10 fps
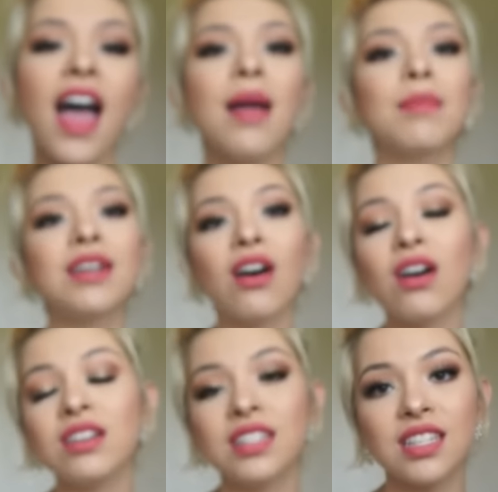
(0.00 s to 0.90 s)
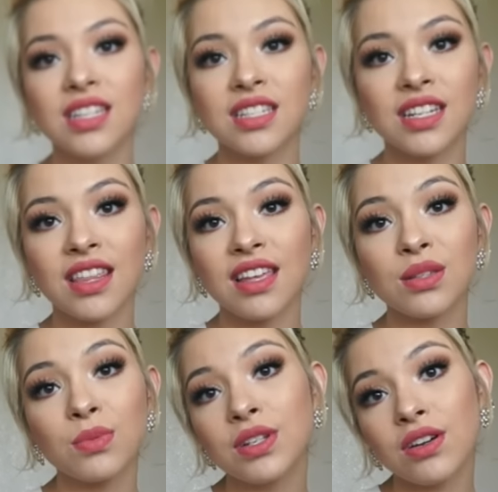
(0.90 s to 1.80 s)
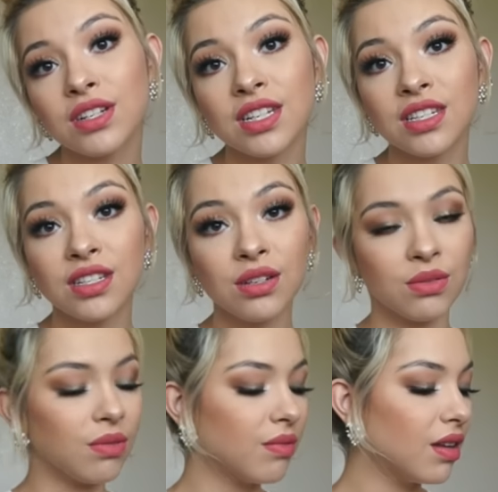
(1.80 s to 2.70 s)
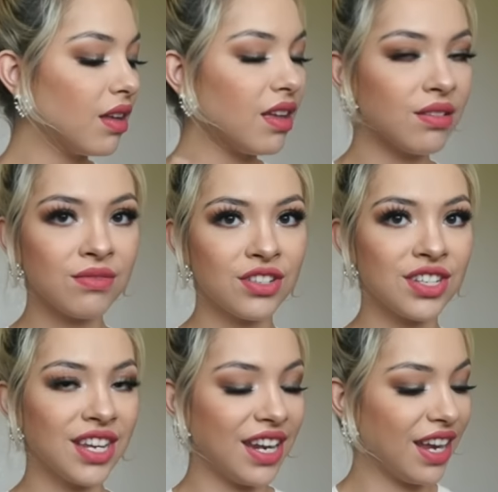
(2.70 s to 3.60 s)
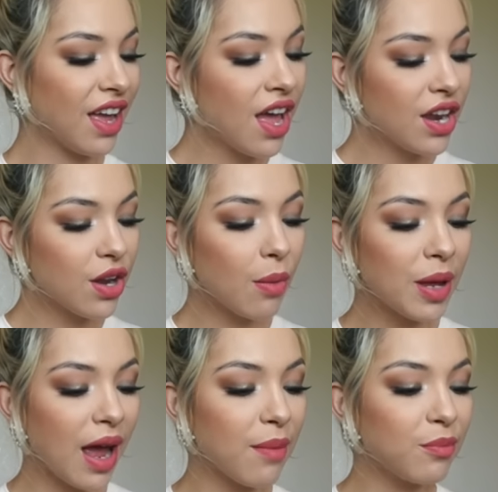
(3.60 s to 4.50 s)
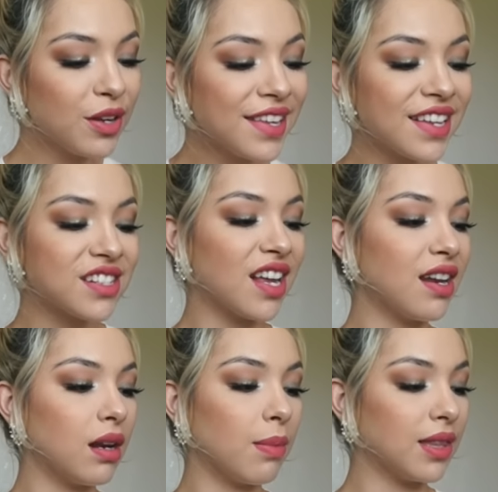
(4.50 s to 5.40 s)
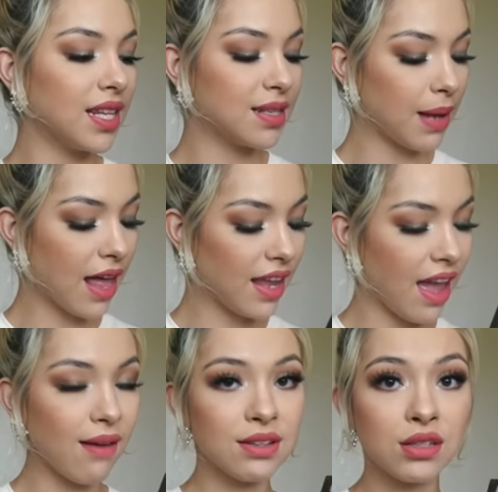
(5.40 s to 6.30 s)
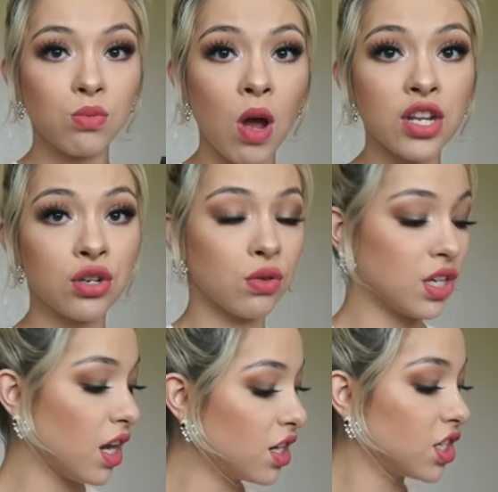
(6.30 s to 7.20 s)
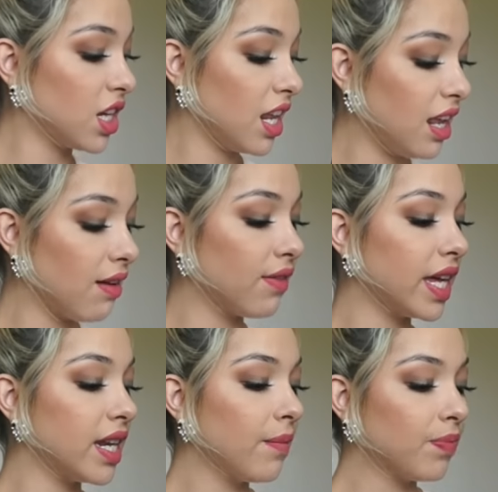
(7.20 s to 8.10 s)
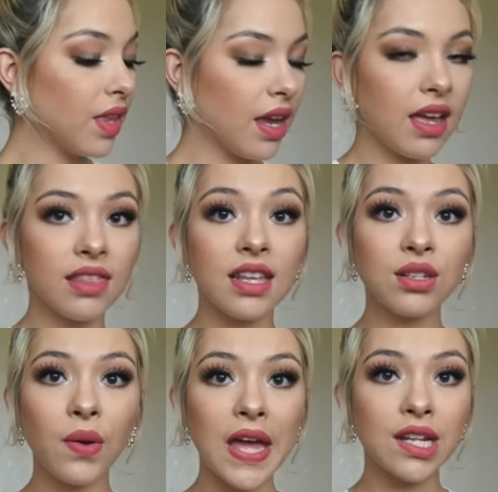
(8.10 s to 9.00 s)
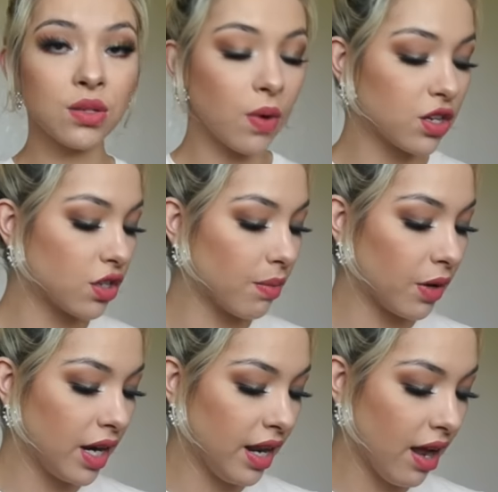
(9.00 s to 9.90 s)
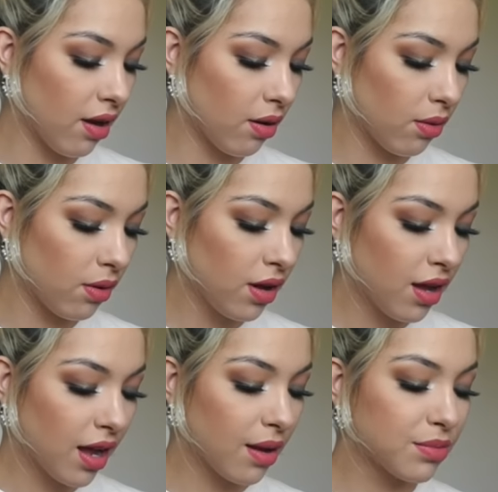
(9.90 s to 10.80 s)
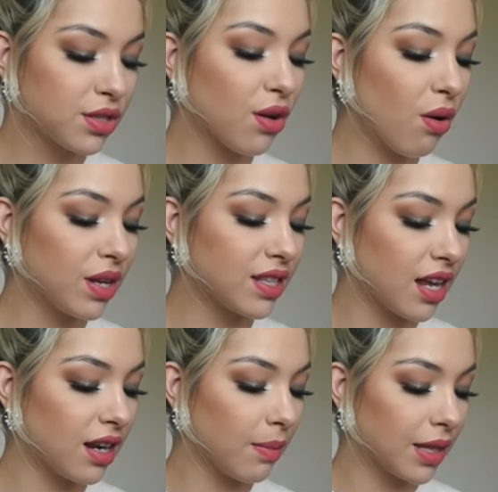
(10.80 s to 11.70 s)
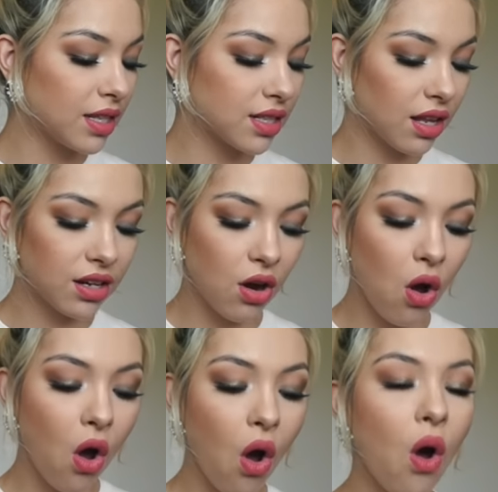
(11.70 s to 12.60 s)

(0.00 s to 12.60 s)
I am an artist and that's what artists do. Just kidding. No, but I'm really excited about this palette. I haven't swatched or touched any of it. And let's go ahead and swatch them right now. I'm so excited about this color.